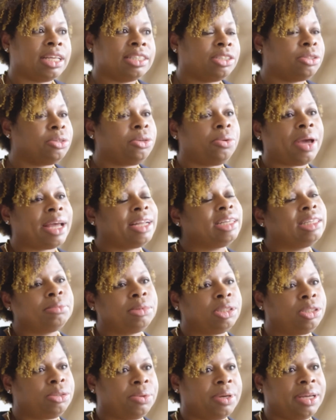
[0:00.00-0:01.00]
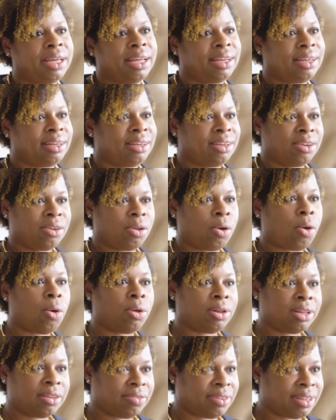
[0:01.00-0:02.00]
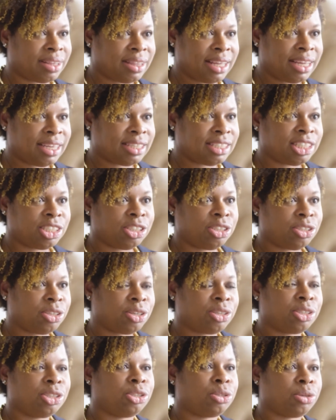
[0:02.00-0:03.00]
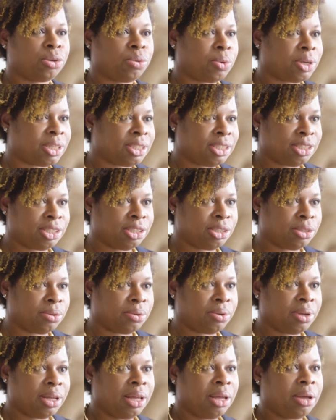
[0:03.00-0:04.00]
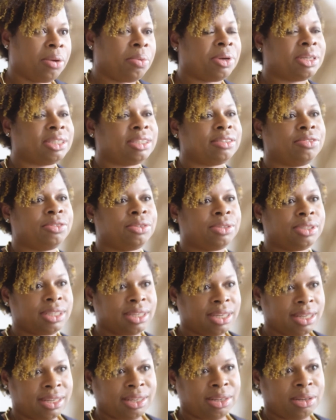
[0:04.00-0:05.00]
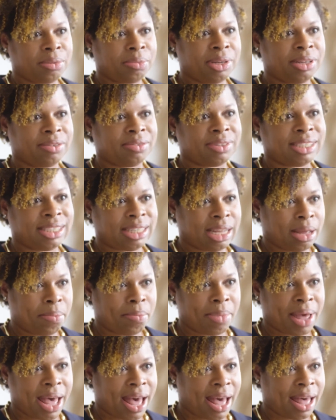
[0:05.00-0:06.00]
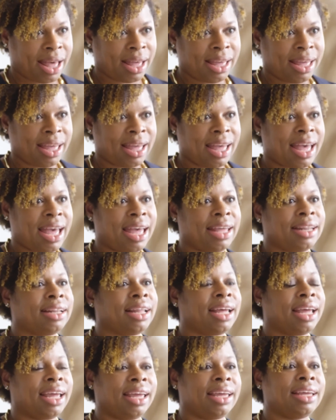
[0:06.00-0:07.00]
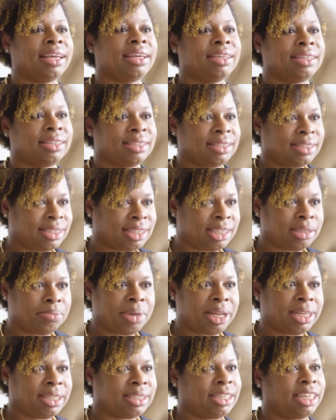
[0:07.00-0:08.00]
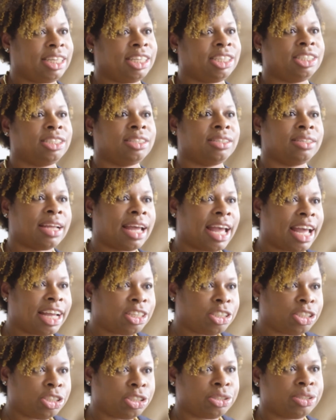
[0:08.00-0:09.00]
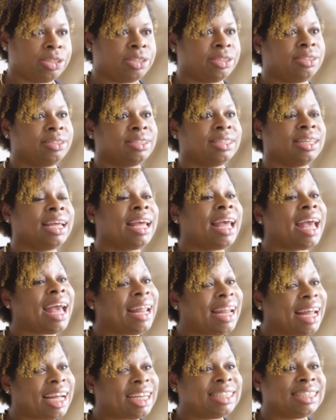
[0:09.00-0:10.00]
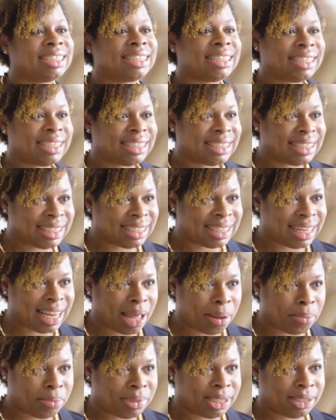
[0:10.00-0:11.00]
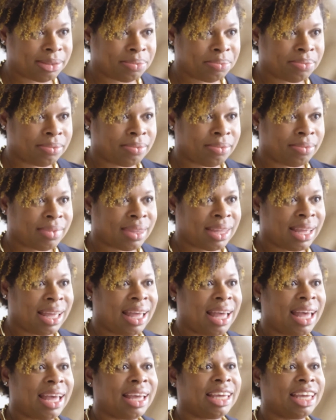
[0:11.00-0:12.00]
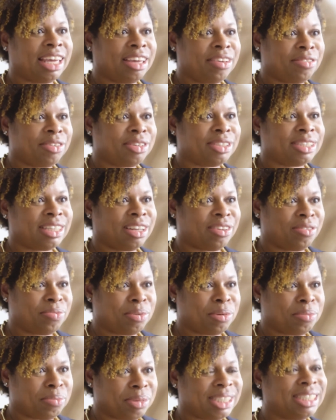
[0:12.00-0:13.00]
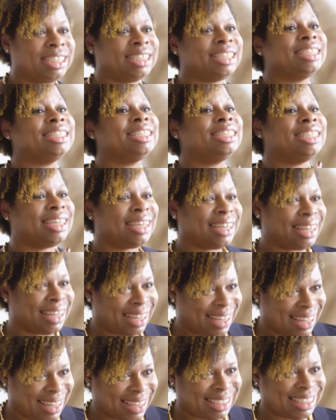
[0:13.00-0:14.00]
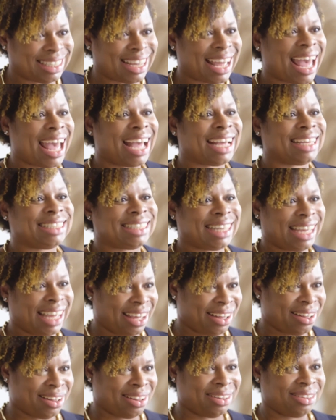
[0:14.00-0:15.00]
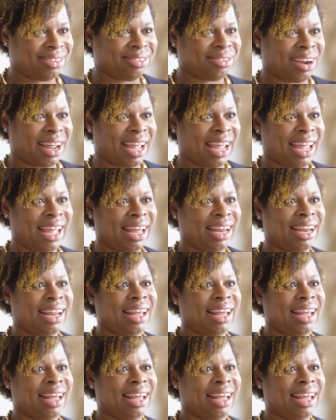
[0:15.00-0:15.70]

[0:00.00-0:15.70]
so you end up doing all of the things because you're not sure what to do. Whereas if you took a little bit of a step back and did meditation and journaled and actually slept and gave yourself permission to exhale, right?